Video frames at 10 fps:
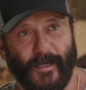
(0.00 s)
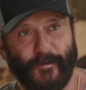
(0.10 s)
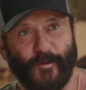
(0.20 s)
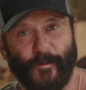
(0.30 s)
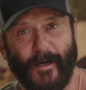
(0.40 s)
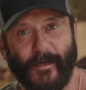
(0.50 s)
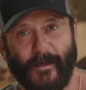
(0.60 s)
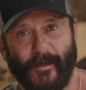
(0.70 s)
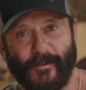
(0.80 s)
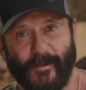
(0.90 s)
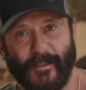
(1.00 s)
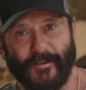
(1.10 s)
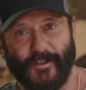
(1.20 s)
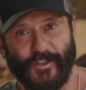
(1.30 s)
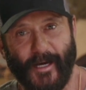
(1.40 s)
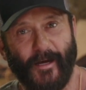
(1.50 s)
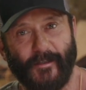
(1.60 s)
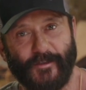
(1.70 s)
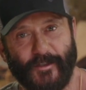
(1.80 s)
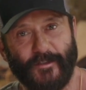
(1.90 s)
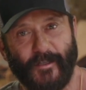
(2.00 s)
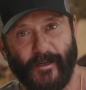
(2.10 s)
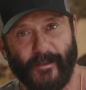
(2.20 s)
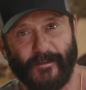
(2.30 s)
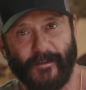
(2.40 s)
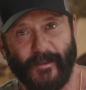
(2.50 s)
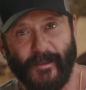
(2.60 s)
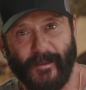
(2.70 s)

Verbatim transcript: times where my character has to challenge his character.